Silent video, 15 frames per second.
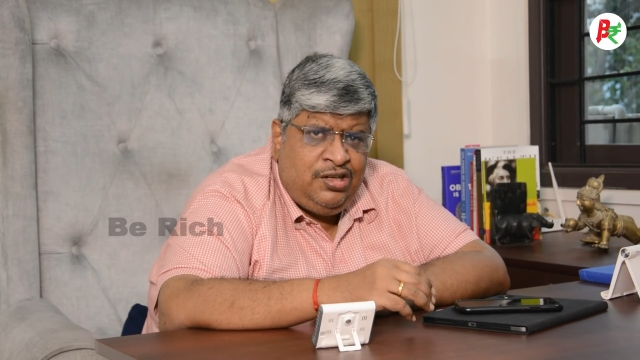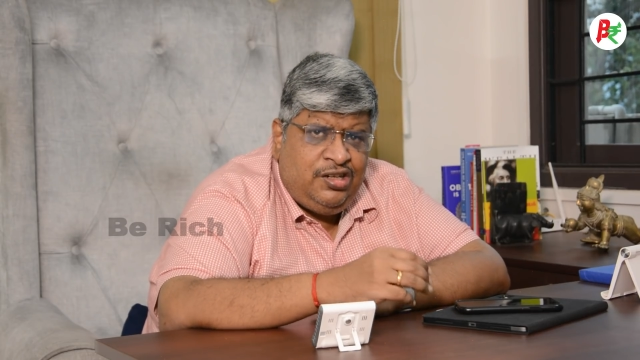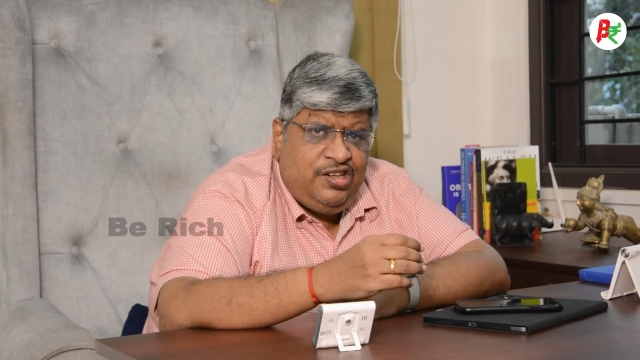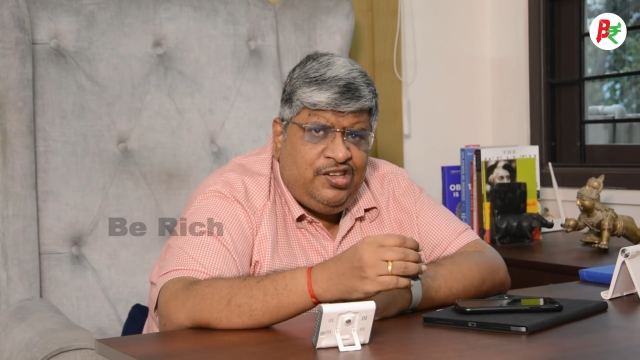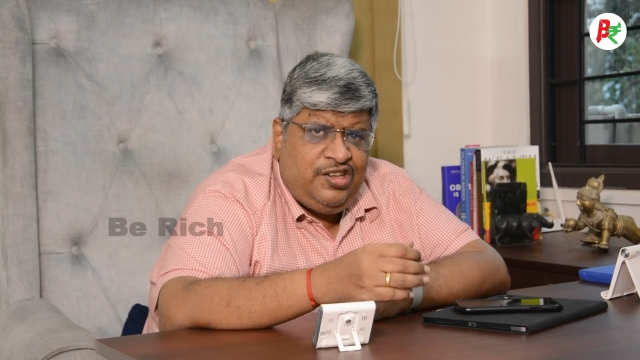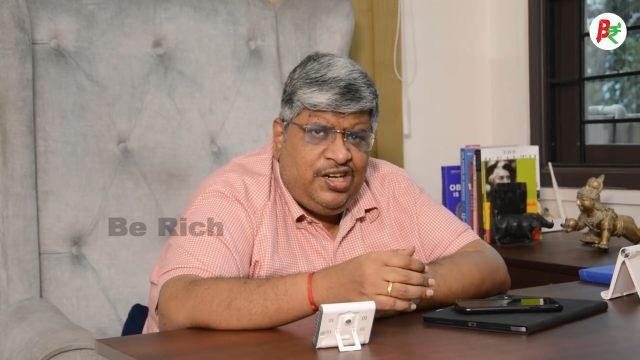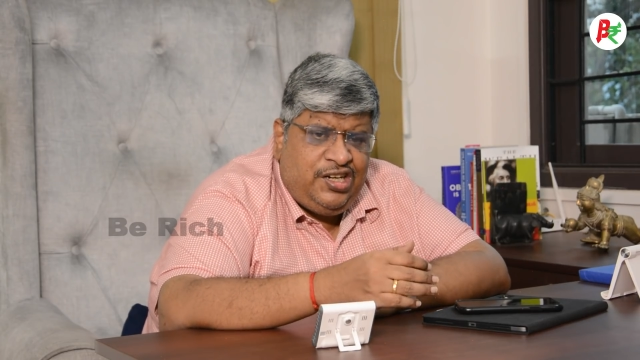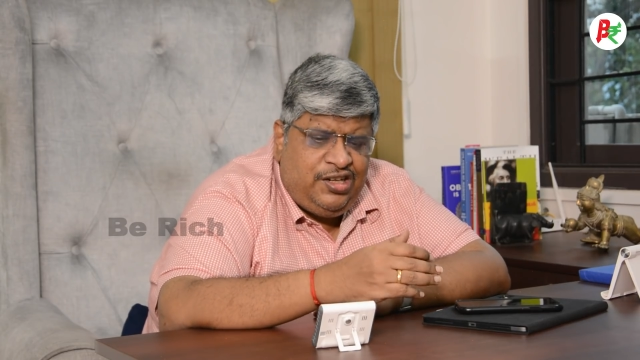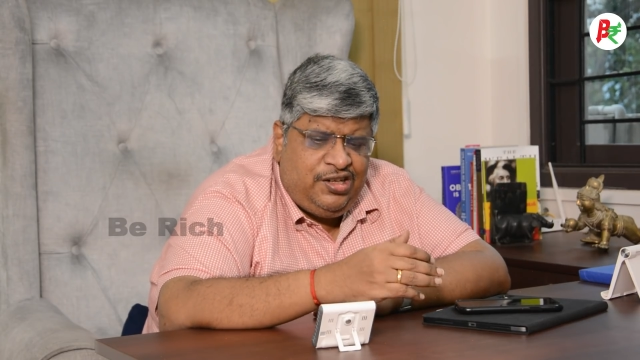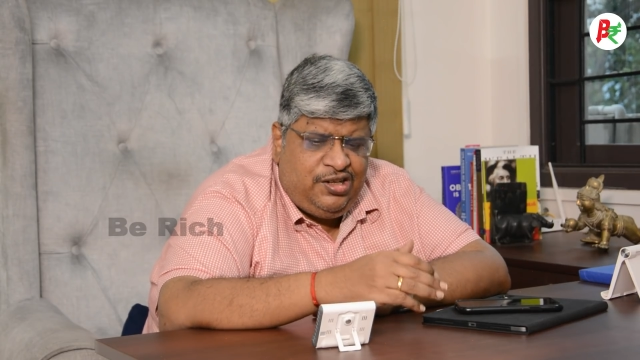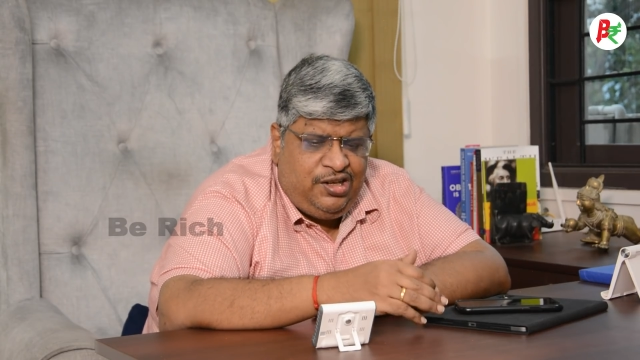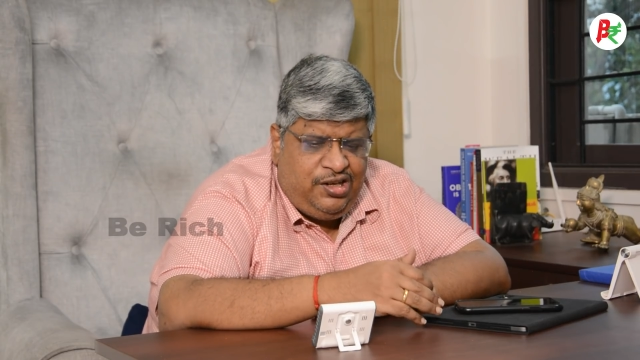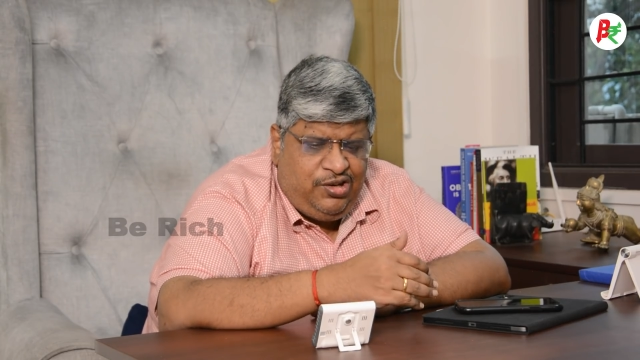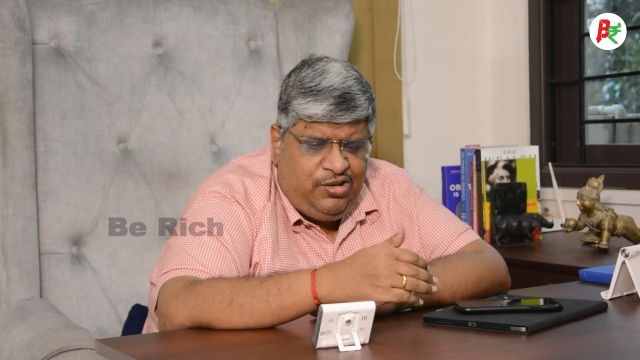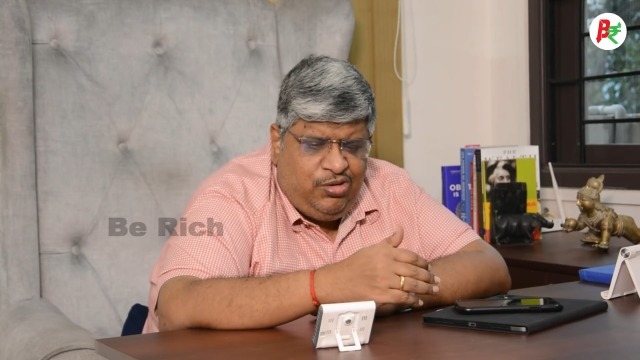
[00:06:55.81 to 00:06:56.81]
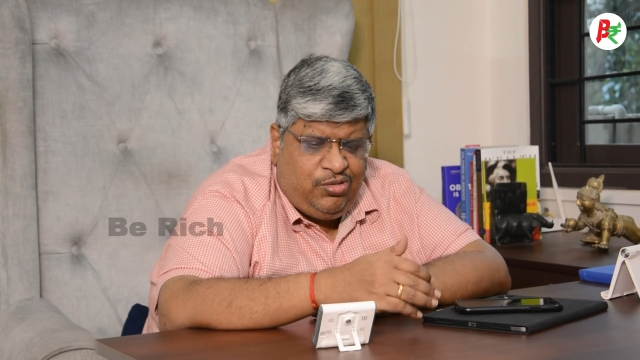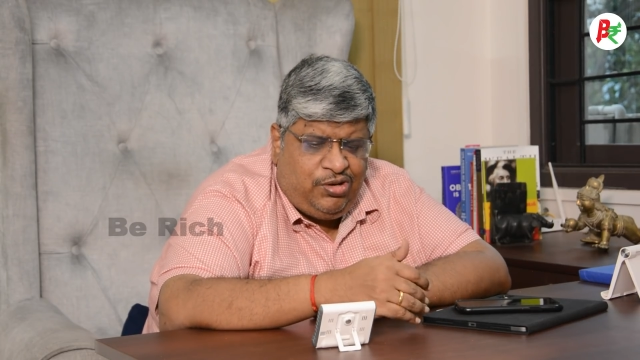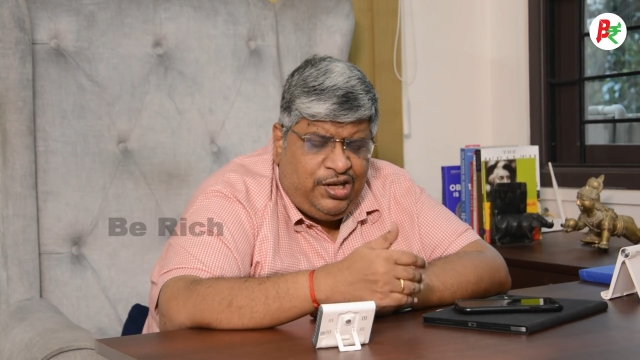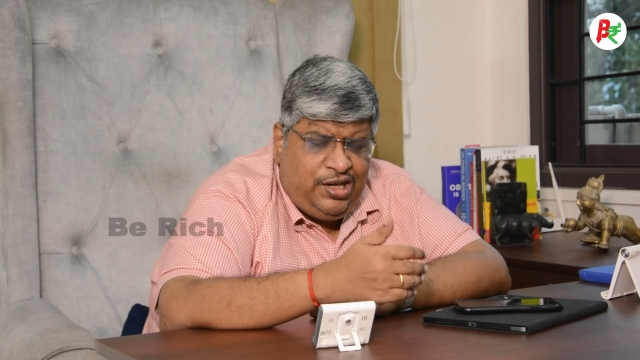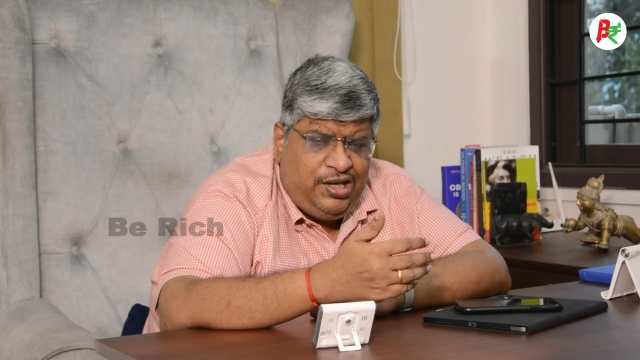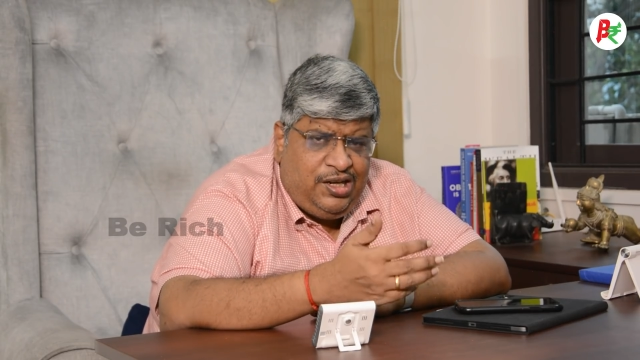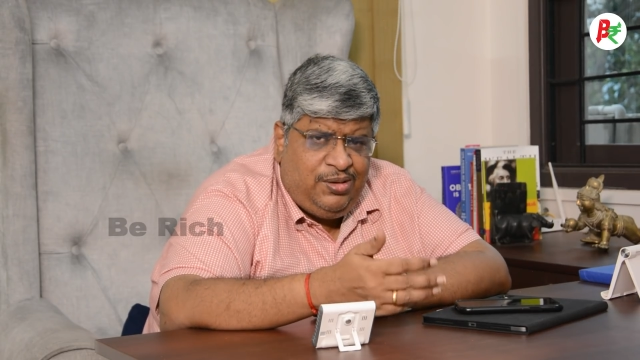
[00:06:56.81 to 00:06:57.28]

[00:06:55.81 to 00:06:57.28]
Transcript: decided to treat